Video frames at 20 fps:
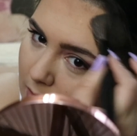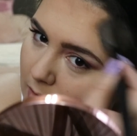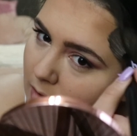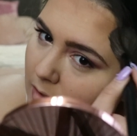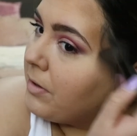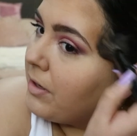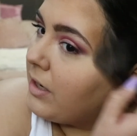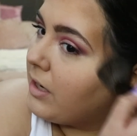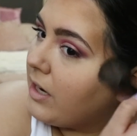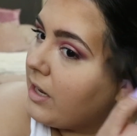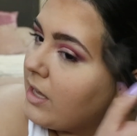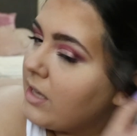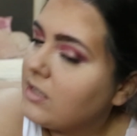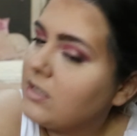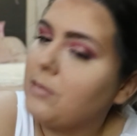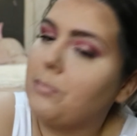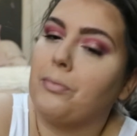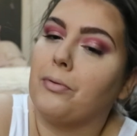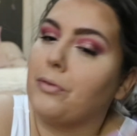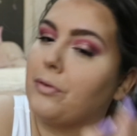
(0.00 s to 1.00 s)
But it is
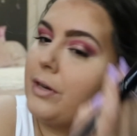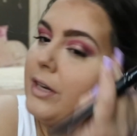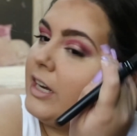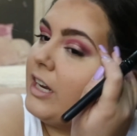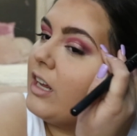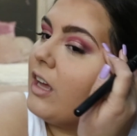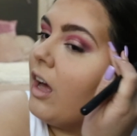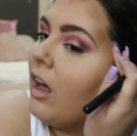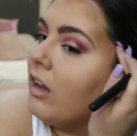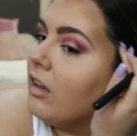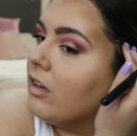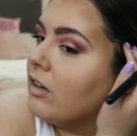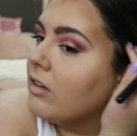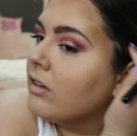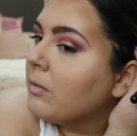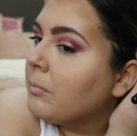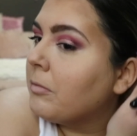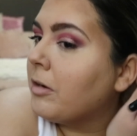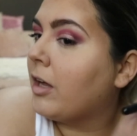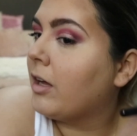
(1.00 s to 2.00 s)
a pretty
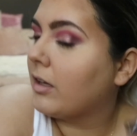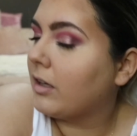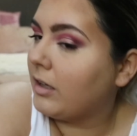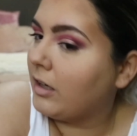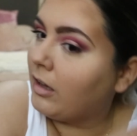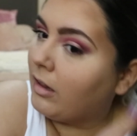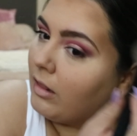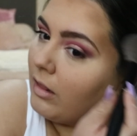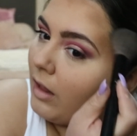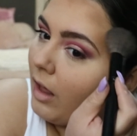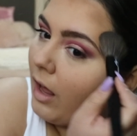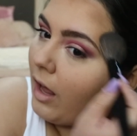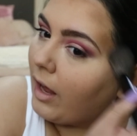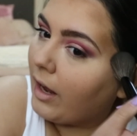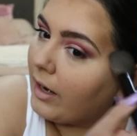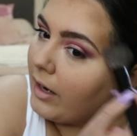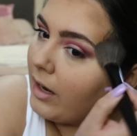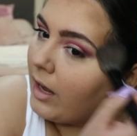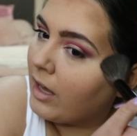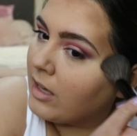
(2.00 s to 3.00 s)
color, I'm not gonna
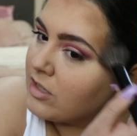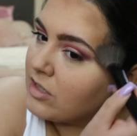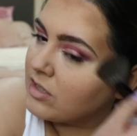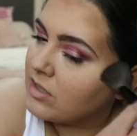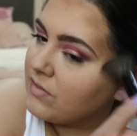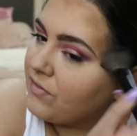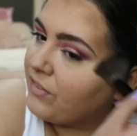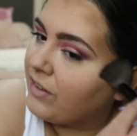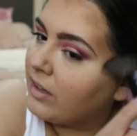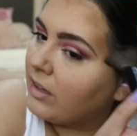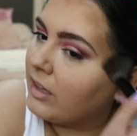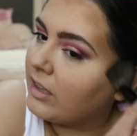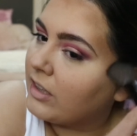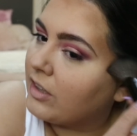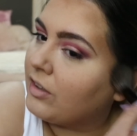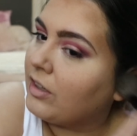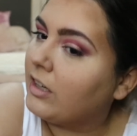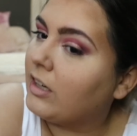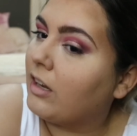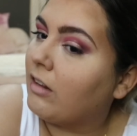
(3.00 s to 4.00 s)
lie. I just feel like
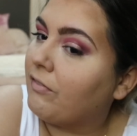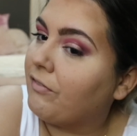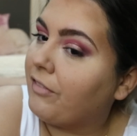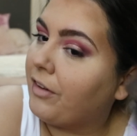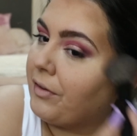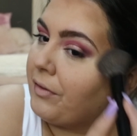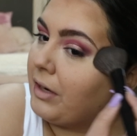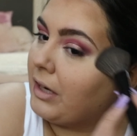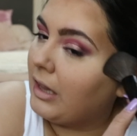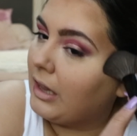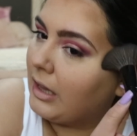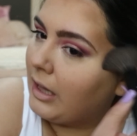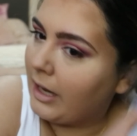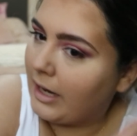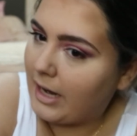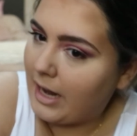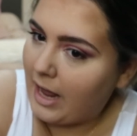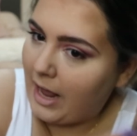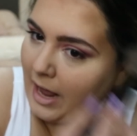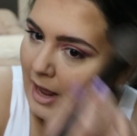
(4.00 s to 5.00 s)
you need a very
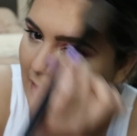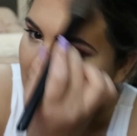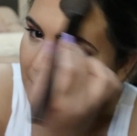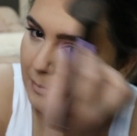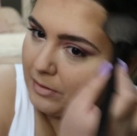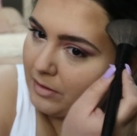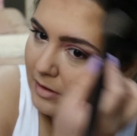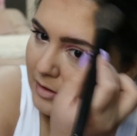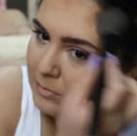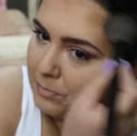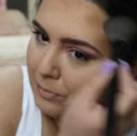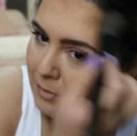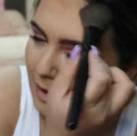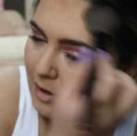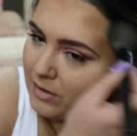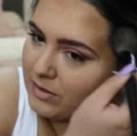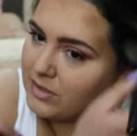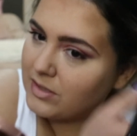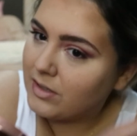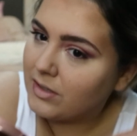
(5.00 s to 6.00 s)
light hand with this
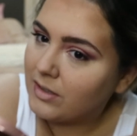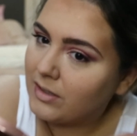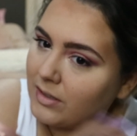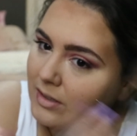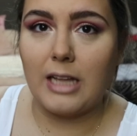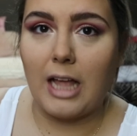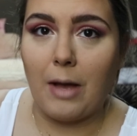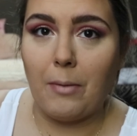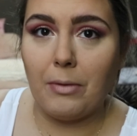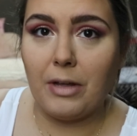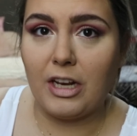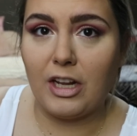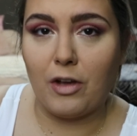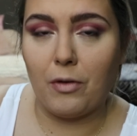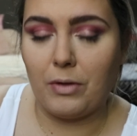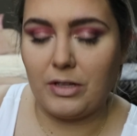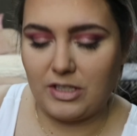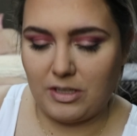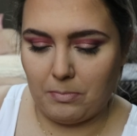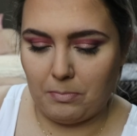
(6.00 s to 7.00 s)
bronzer. Now I'm gonna
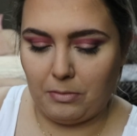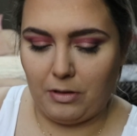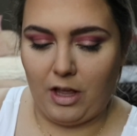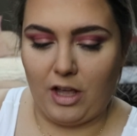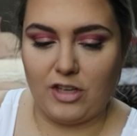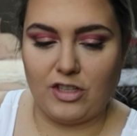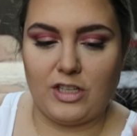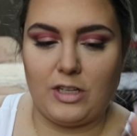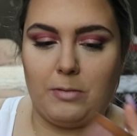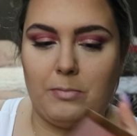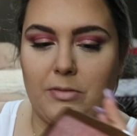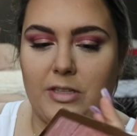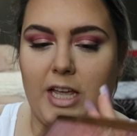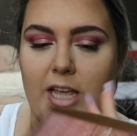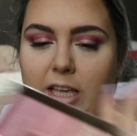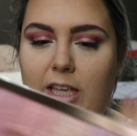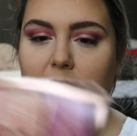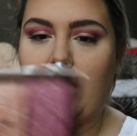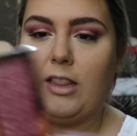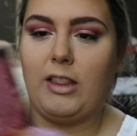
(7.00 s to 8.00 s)
go into blush, and I'm
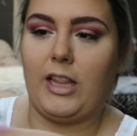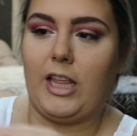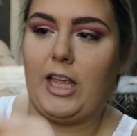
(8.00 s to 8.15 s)
taking